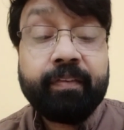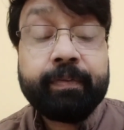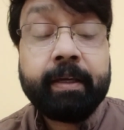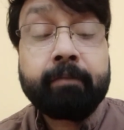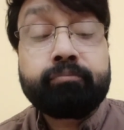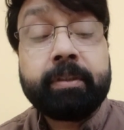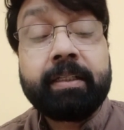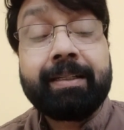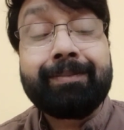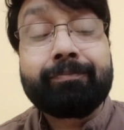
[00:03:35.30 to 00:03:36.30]
can
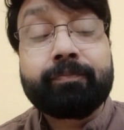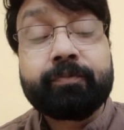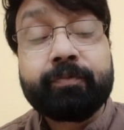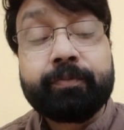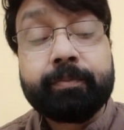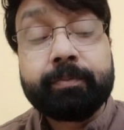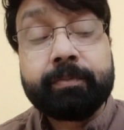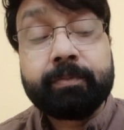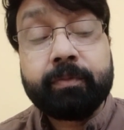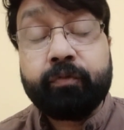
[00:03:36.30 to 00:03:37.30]
be
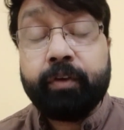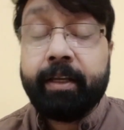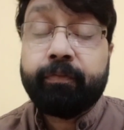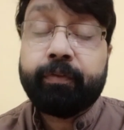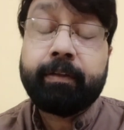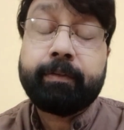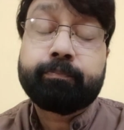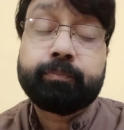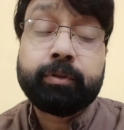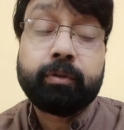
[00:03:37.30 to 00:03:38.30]
very,
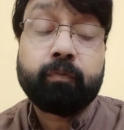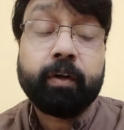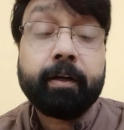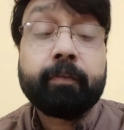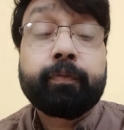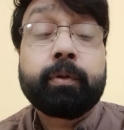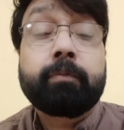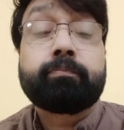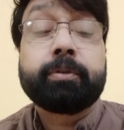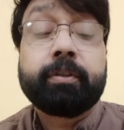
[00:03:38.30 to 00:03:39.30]
very, you know, wonderful,
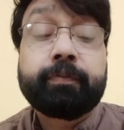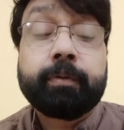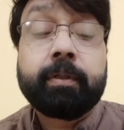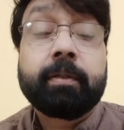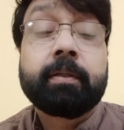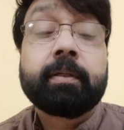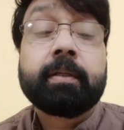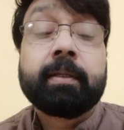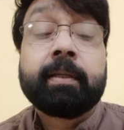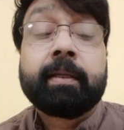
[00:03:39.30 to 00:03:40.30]
beautiful,
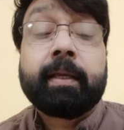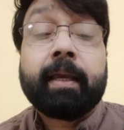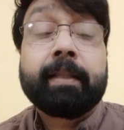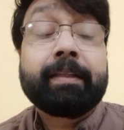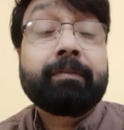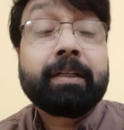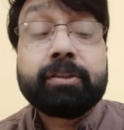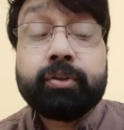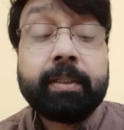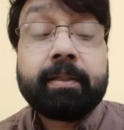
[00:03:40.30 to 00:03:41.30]
and they will
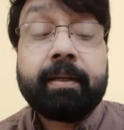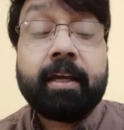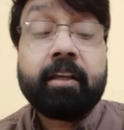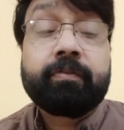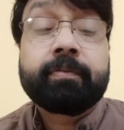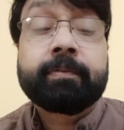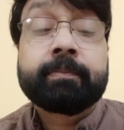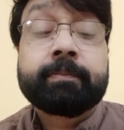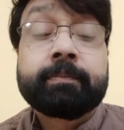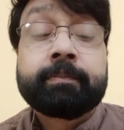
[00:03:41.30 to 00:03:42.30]
enjoy their life
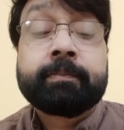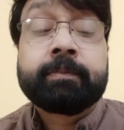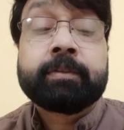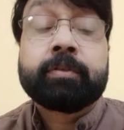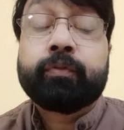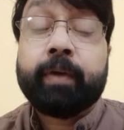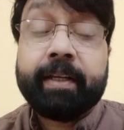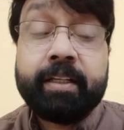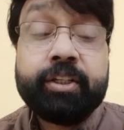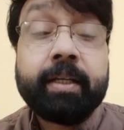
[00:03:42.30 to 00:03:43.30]

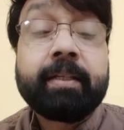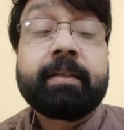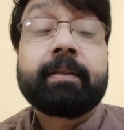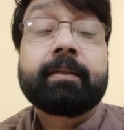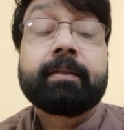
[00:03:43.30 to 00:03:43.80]
financially,